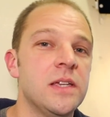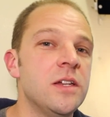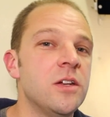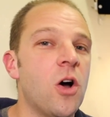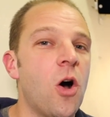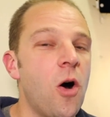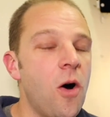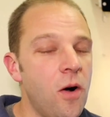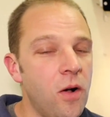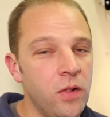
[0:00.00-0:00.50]
in
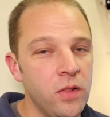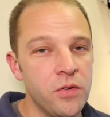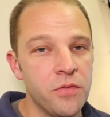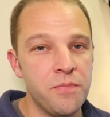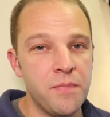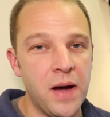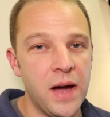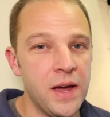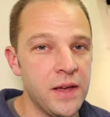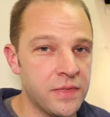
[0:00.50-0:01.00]
all
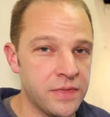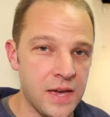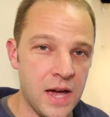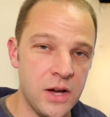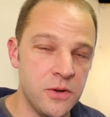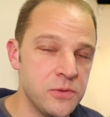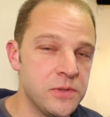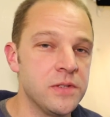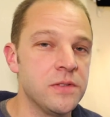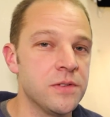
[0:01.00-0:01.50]
of my
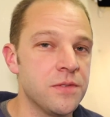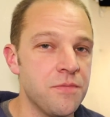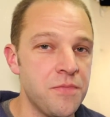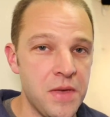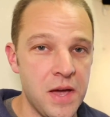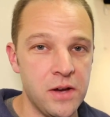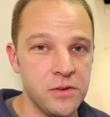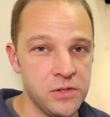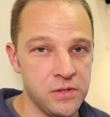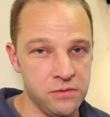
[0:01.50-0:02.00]
thousands and
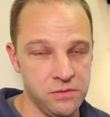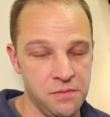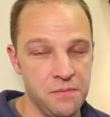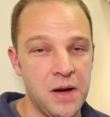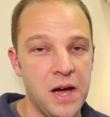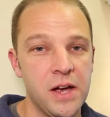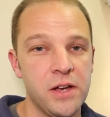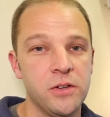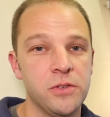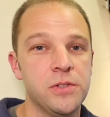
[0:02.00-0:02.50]
thousands of
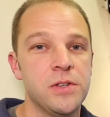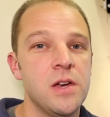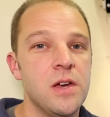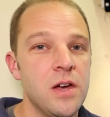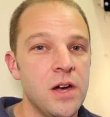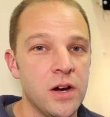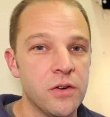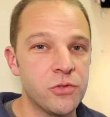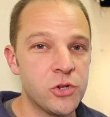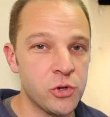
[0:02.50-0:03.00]
miles
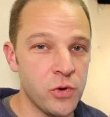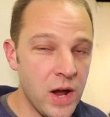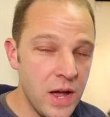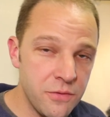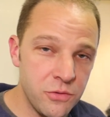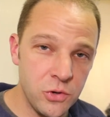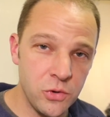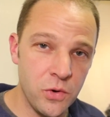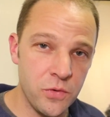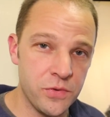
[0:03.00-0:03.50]
of
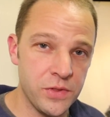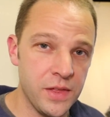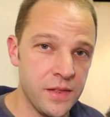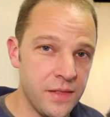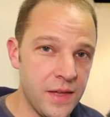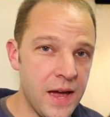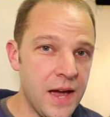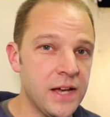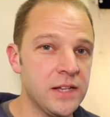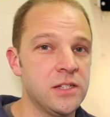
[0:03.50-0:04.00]
travel over the
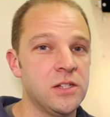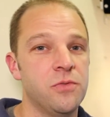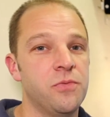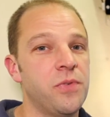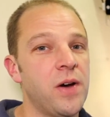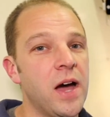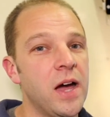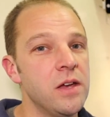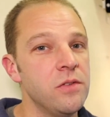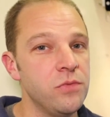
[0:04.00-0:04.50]
last
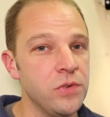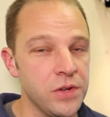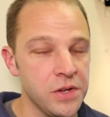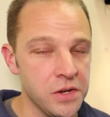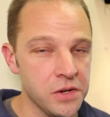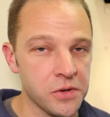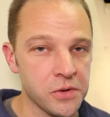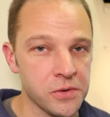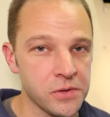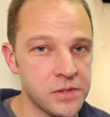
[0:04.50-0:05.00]
5
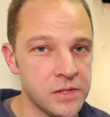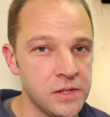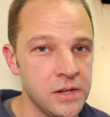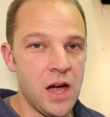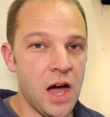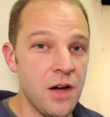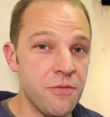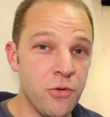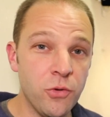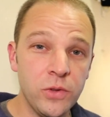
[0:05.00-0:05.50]
years,
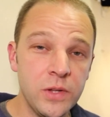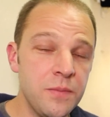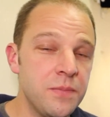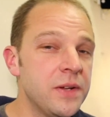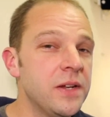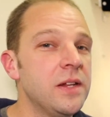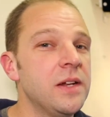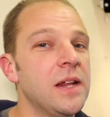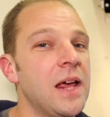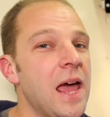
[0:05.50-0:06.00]
I've only
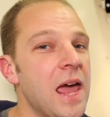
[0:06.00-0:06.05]
been in a